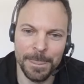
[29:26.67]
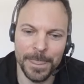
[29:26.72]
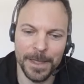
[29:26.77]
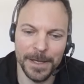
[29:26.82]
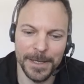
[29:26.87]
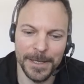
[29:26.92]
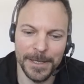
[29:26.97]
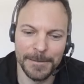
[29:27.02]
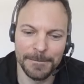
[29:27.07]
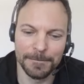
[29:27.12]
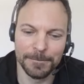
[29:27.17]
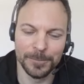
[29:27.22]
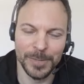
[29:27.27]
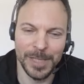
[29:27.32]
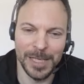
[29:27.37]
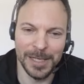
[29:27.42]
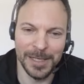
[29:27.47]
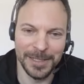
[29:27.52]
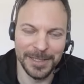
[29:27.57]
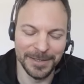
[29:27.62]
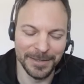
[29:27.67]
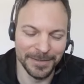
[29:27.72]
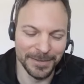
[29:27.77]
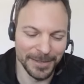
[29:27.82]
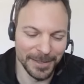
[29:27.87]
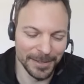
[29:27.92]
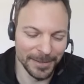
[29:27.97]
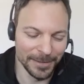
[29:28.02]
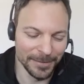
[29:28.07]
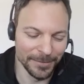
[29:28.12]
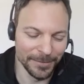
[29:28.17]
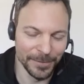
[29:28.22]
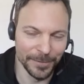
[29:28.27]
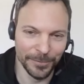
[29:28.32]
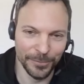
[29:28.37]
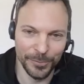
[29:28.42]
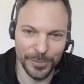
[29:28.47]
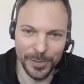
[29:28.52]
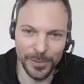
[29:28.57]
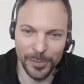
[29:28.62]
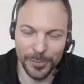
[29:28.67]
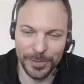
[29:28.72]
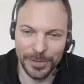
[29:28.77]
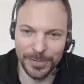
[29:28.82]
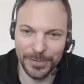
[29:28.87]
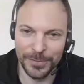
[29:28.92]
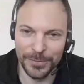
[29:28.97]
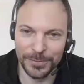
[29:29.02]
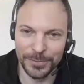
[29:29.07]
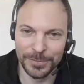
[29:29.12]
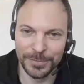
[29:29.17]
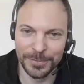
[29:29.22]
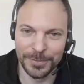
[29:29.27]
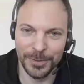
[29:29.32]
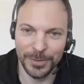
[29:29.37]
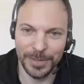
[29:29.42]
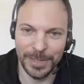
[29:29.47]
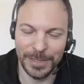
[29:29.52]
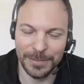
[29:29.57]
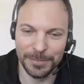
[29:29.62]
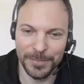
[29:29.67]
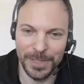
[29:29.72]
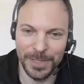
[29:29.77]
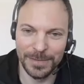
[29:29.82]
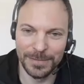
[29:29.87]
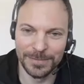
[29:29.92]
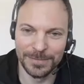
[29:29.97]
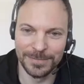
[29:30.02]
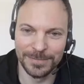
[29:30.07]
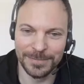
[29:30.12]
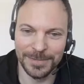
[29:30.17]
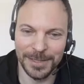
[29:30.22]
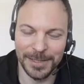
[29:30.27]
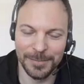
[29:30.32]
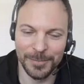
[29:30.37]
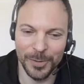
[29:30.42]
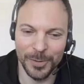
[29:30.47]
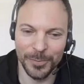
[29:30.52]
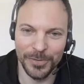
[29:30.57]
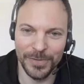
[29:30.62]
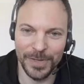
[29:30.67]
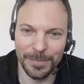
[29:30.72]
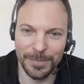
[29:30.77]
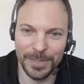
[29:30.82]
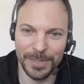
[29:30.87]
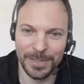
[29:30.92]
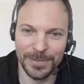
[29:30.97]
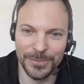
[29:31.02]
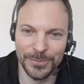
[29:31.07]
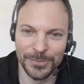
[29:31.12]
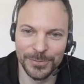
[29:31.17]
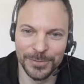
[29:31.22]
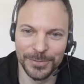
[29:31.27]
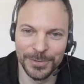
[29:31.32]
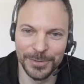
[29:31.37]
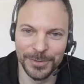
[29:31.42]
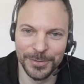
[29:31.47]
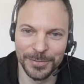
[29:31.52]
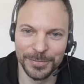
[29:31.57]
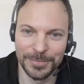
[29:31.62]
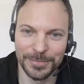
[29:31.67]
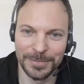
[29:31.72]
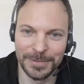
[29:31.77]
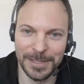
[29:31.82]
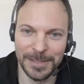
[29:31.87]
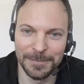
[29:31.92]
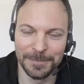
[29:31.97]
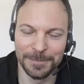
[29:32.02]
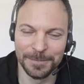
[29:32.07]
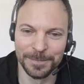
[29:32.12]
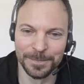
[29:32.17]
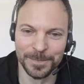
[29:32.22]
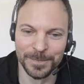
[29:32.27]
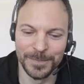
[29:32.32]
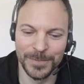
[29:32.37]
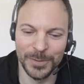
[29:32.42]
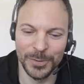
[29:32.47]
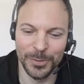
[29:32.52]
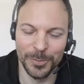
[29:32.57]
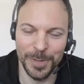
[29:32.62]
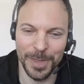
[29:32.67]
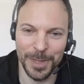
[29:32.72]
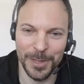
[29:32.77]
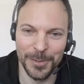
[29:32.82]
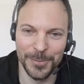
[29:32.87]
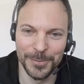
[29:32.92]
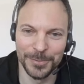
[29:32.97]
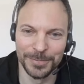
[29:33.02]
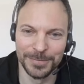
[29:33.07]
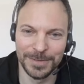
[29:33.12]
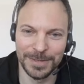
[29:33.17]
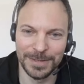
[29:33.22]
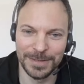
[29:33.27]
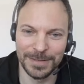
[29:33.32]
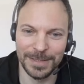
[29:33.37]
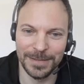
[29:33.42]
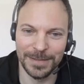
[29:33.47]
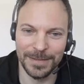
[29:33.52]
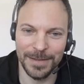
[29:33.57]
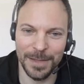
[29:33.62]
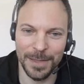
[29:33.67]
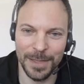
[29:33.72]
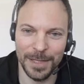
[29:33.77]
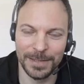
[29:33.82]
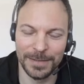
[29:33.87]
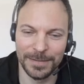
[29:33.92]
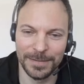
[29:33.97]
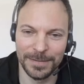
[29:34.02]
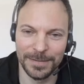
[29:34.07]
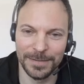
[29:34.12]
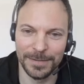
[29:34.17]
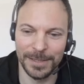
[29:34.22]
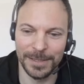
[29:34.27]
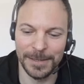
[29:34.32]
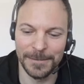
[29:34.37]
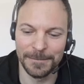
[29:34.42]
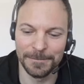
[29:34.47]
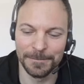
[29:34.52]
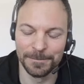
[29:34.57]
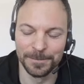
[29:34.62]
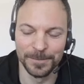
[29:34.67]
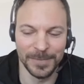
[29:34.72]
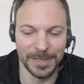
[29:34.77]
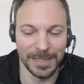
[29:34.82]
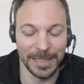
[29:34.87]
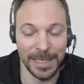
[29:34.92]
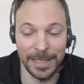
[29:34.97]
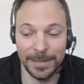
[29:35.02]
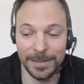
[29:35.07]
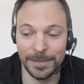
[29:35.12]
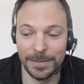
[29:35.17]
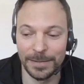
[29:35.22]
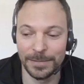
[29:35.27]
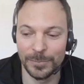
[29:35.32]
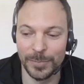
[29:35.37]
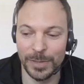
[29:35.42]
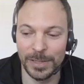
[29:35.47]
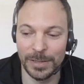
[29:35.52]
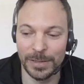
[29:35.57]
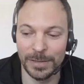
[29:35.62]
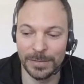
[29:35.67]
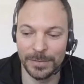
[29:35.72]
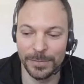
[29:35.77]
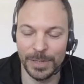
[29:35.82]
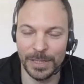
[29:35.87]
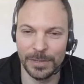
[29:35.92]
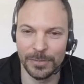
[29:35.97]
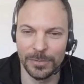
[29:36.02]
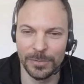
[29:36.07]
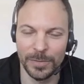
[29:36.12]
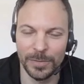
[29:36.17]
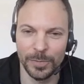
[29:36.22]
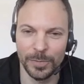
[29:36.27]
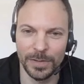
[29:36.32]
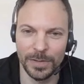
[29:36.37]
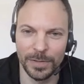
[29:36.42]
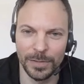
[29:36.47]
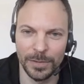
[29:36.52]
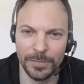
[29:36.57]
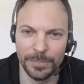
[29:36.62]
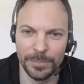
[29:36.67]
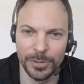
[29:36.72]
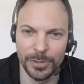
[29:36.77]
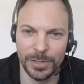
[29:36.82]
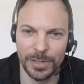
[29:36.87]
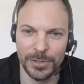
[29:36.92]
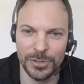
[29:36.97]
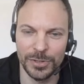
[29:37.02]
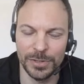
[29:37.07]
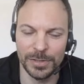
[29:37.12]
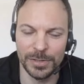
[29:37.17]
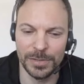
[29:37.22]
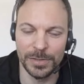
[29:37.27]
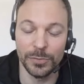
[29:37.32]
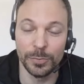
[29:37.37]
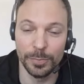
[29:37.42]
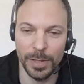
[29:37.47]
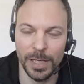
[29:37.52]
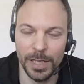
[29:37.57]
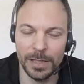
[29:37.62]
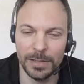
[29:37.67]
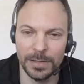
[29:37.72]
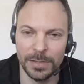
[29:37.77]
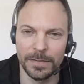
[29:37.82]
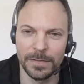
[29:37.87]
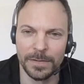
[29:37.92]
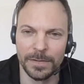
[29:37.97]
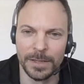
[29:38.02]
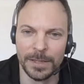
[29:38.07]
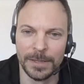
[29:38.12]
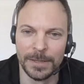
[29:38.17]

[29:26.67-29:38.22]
Um, yeah, and uh, feel free always to contact me. I'm always happy to, you know, um, talk with you, discuss things. Um, again, we are speaking also with a lot of potential new partners.